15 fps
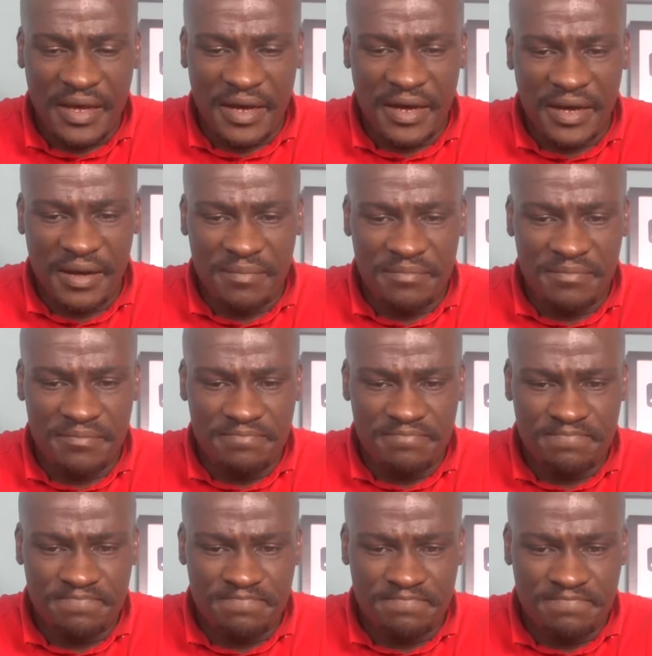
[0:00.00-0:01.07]
And
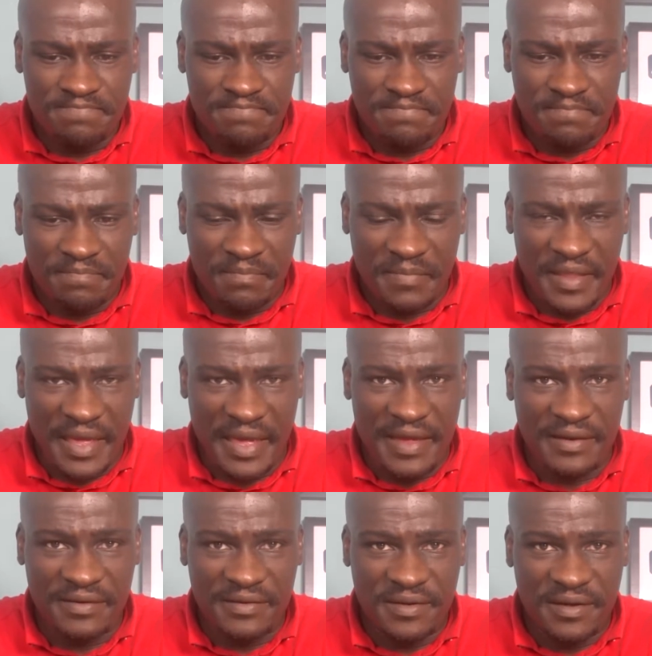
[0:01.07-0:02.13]

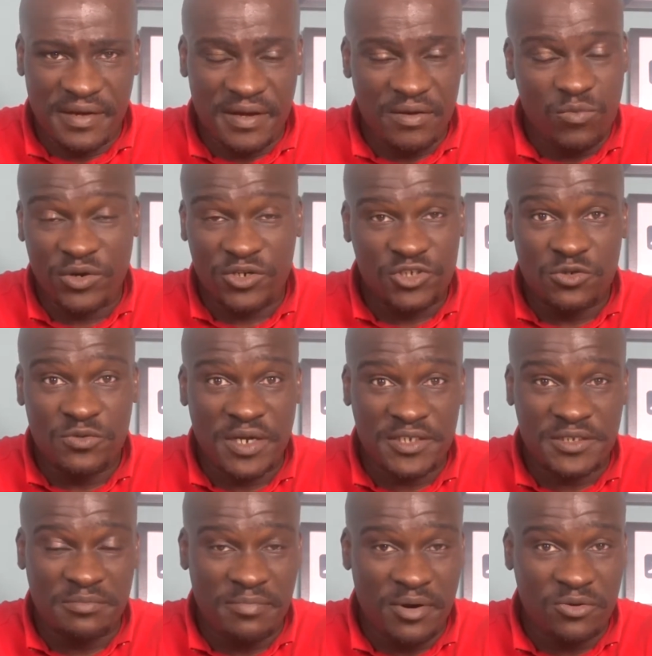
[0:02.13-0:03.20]
one or two
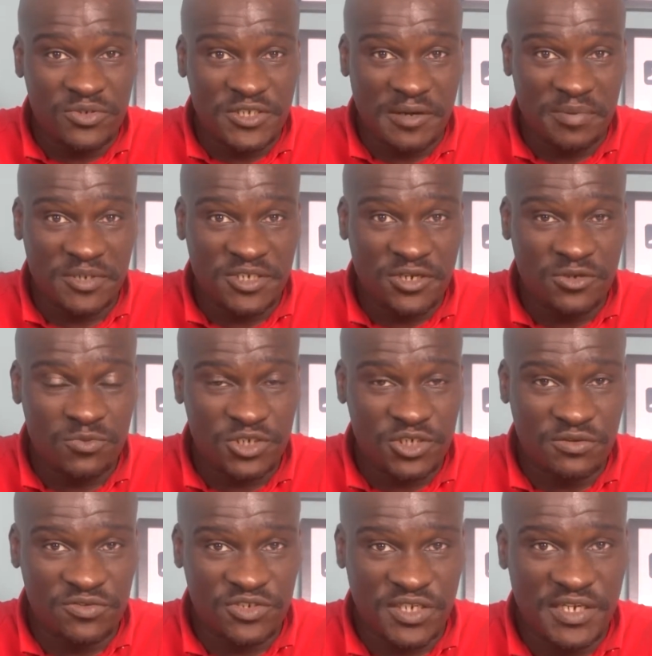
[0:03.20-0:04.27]
nuts and bolts episode, which
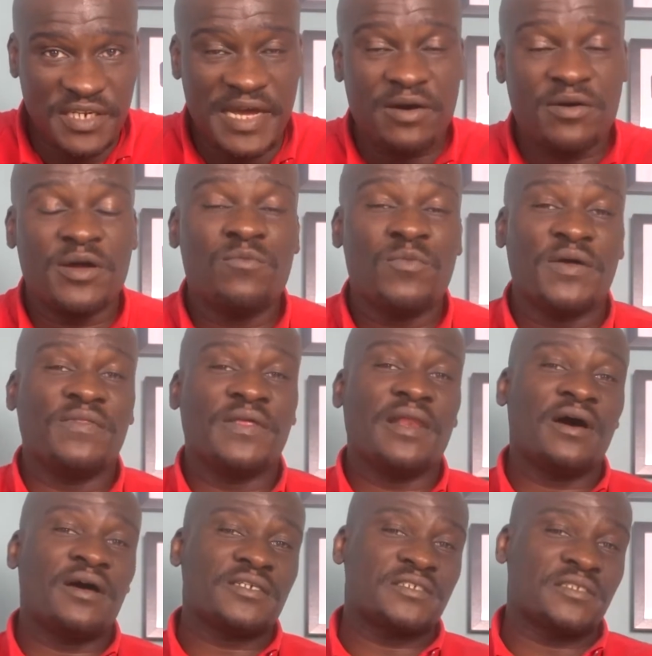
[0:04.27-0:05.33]
you'll see. Now, in the
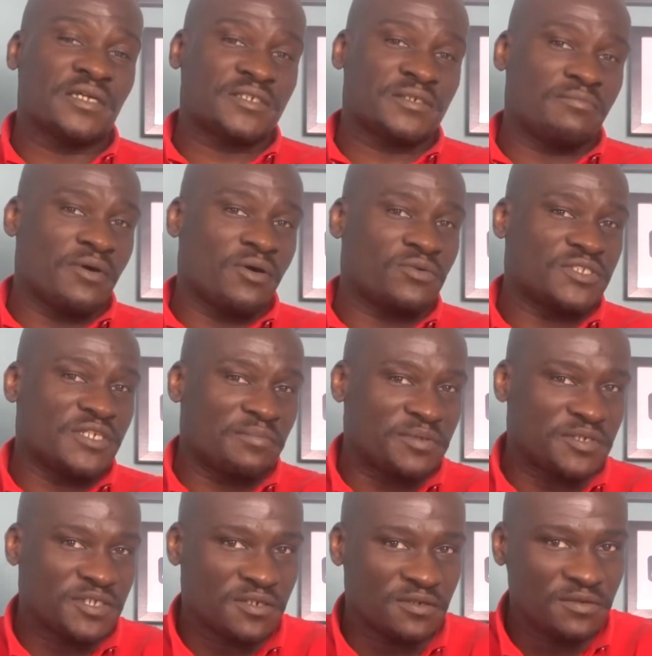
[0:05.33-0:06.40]
last nuts and bolts
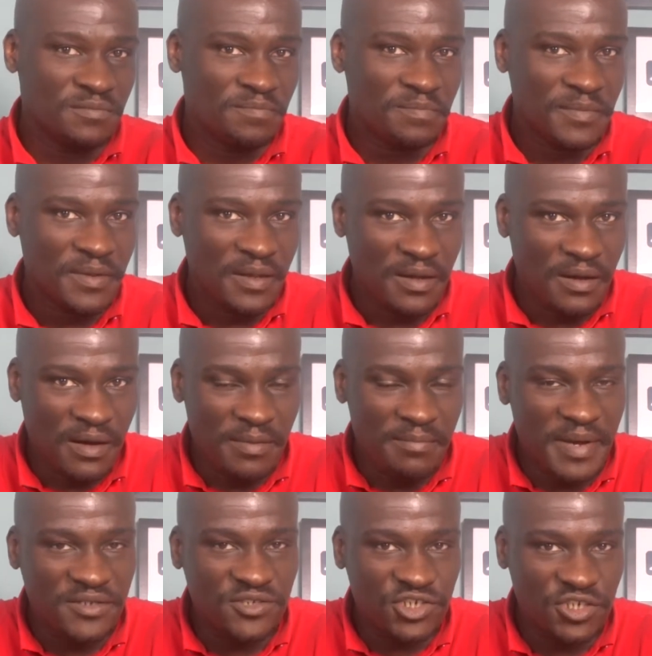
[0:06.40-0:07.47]
episode, I
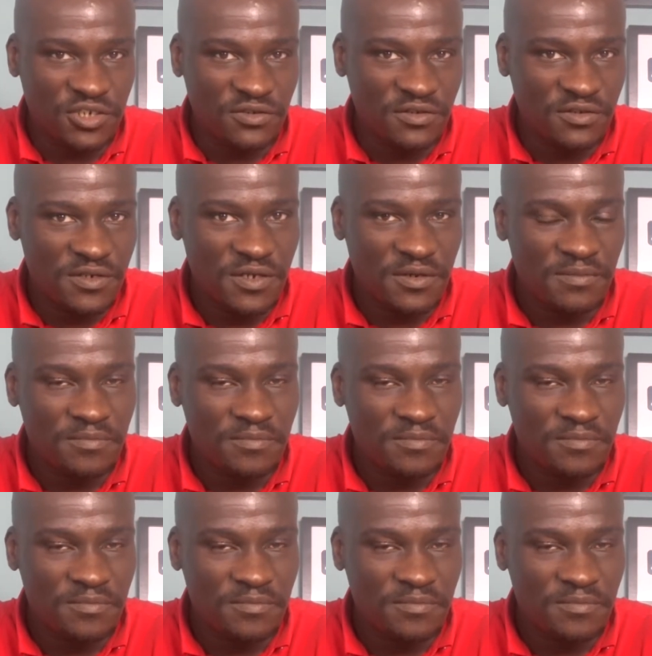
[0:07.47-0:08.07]
mentioned